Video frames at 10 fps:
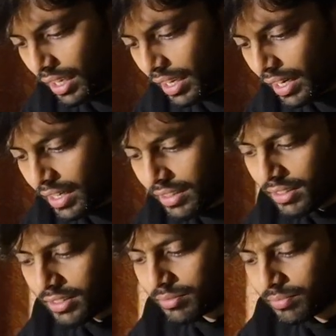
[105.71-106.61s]

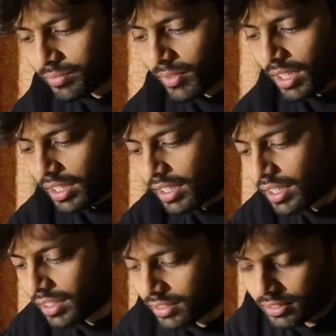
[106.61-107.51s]
And
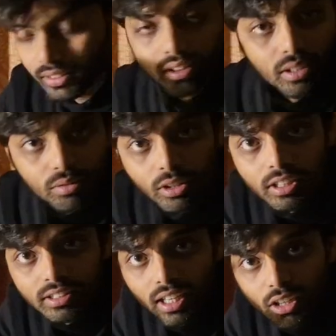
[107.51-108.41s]
here the
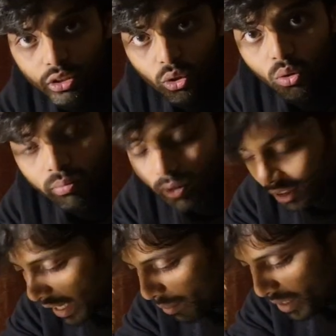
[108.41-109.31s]
words are tome,
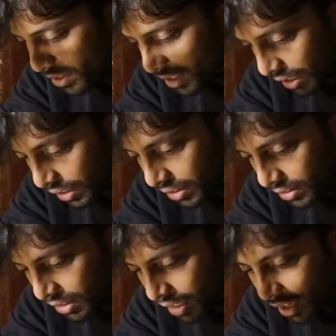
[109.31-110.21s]
that means cut.
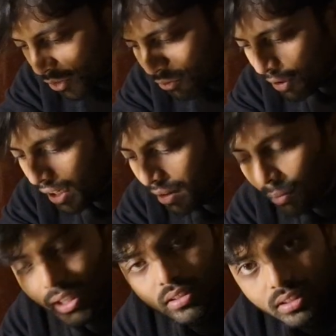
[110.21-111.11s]
Phil
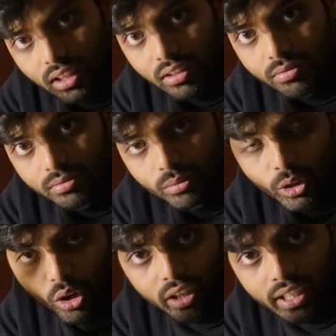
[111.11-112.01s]
means love.
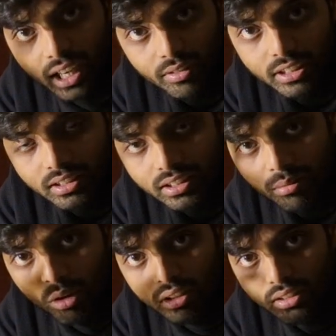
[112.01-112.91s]
We already have discussed
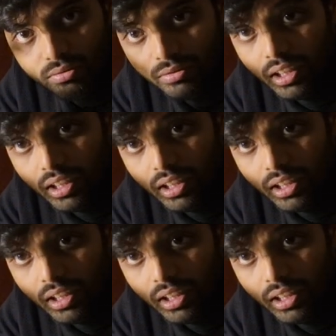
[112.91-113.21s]
about this.